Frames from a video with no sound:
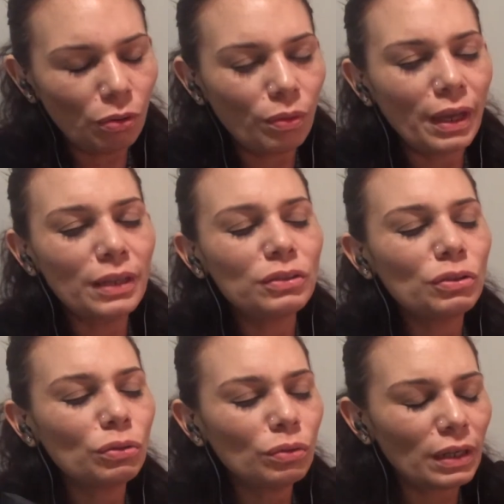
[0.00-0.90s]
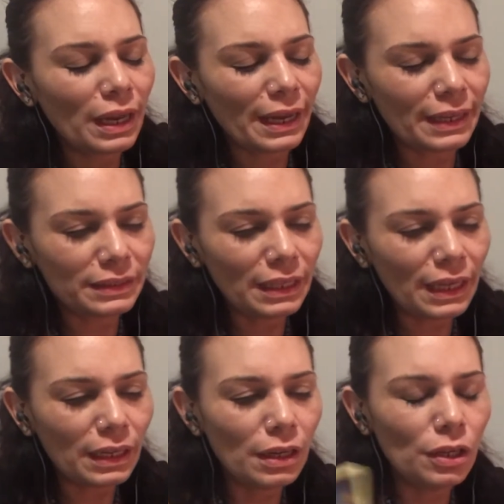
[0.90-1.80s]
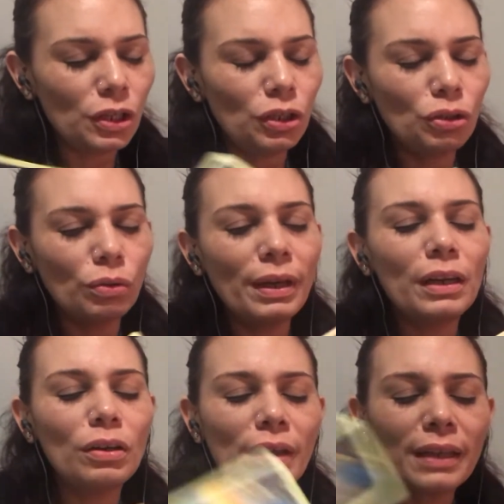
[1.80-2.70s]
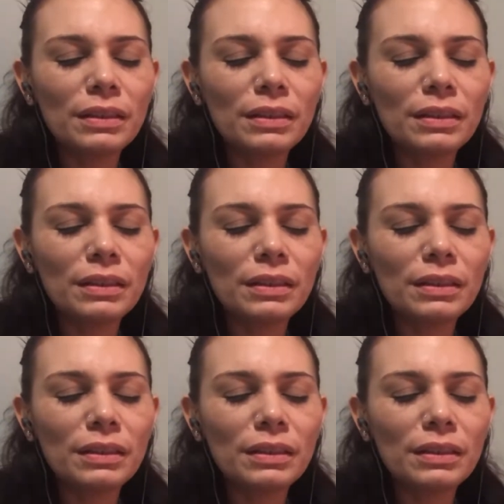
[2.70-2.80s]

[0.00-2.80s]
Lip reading: Okay? So like I said, look